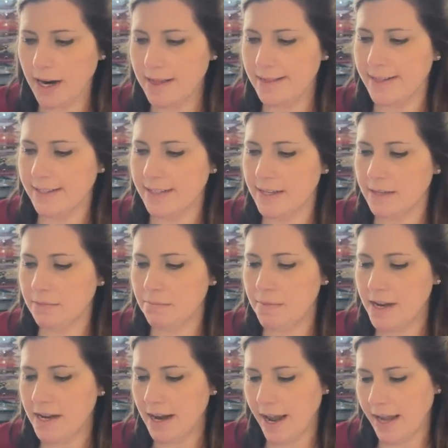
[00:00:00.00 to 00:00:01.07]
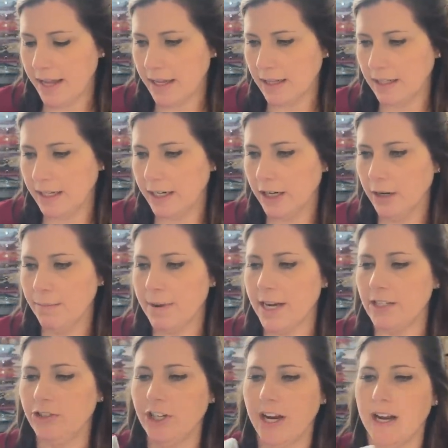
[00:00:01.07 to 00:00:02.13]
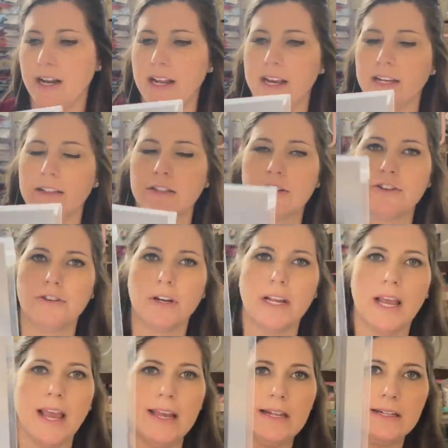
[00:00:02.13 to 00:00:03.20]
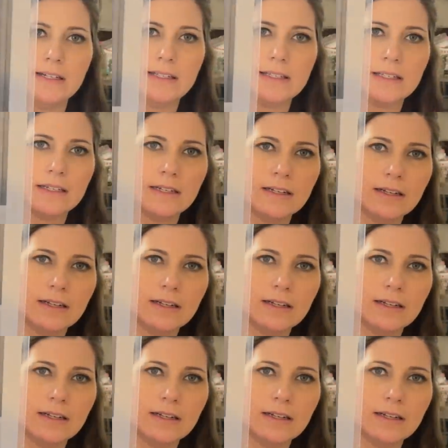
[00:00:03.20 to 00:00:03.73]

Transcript: and this is Midnight Clear by Jan Hicks Creates.